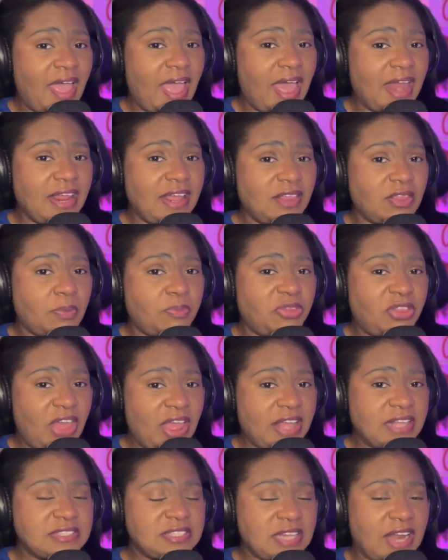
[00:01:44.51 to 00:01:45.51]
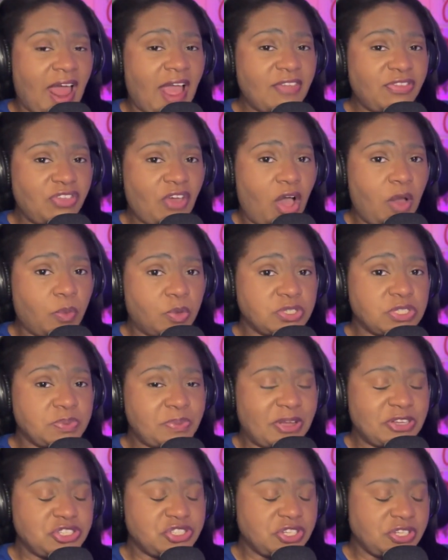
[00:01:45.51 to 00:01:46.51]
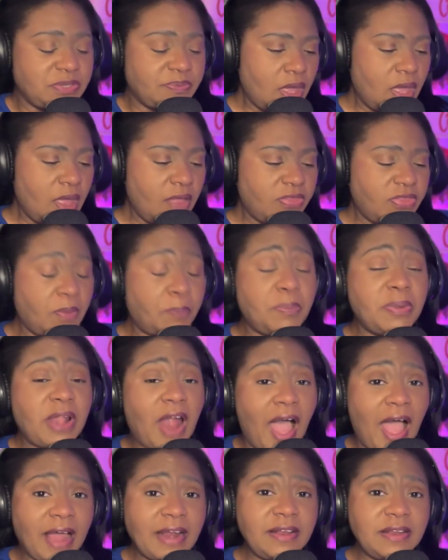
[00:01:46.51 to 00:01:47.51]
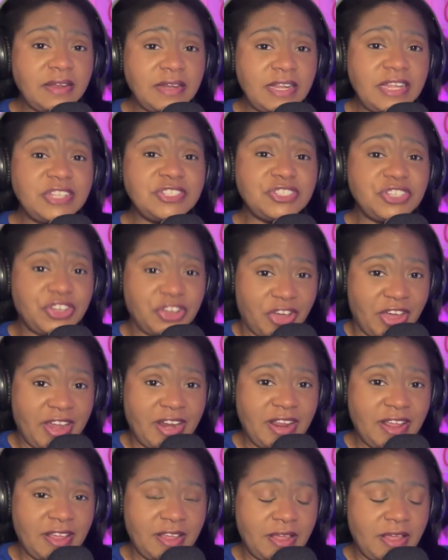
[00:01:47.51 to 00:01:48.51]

any of the things that I thought were special. The plot is good.